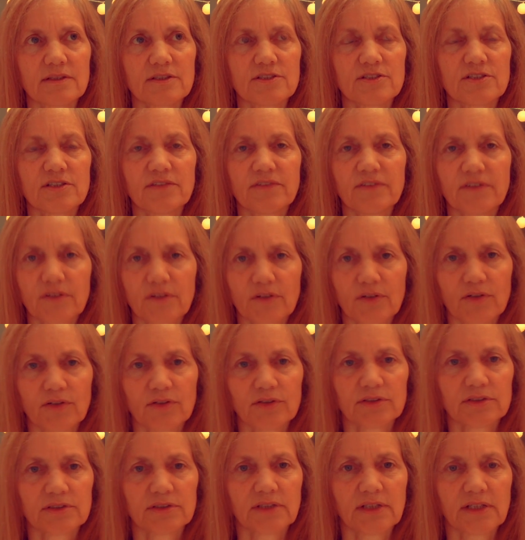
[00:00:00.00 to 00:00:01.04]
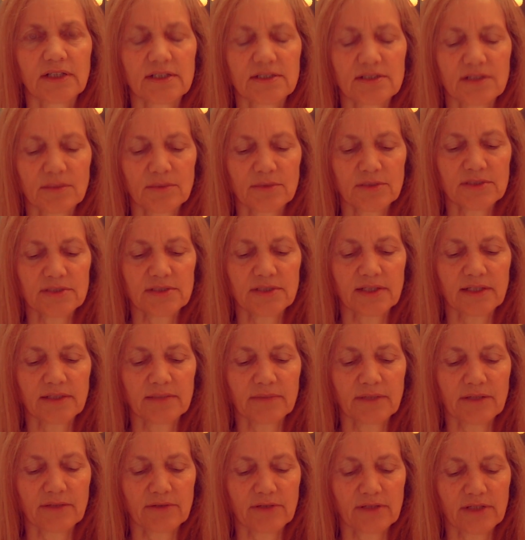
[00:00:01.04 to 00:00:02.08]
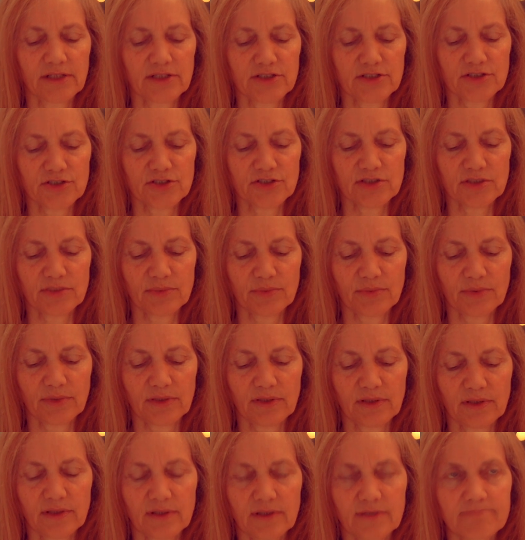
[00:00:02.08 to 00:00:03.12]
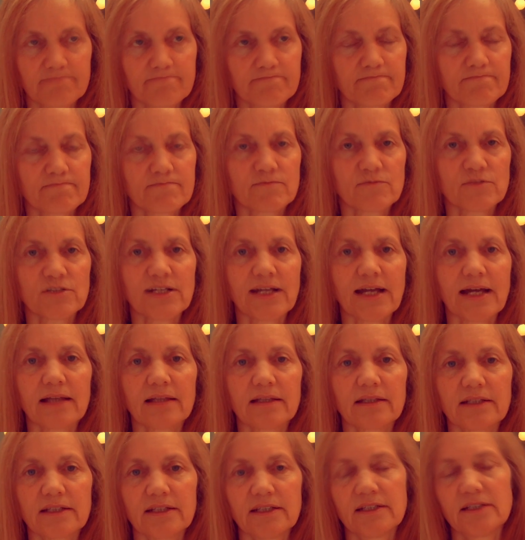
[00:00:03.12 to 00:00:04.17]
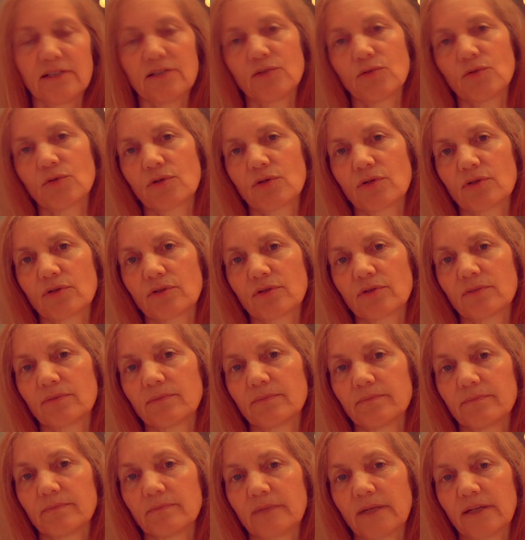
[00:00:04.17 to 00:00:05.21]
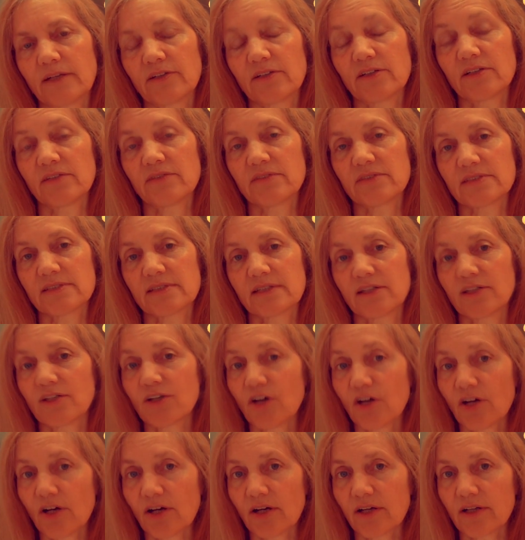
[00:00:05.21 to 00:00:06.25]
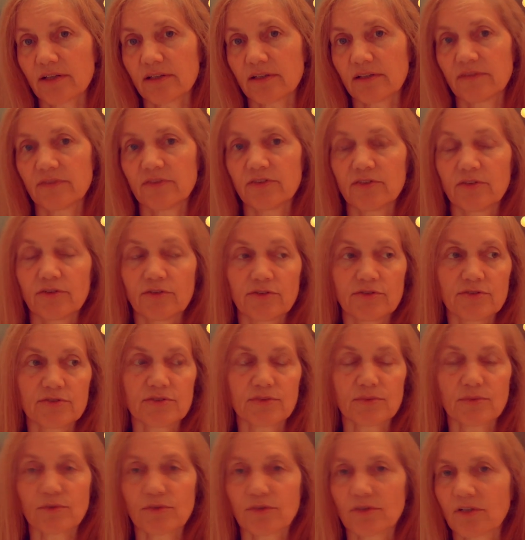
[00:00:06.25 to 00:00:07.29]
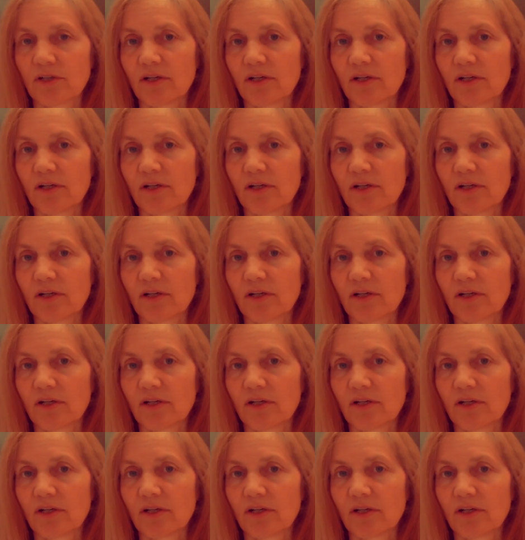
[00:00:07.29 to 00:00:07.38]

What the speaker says: difficult. And it's almost like my relationship with reality, or I could even say God. If you don't use the word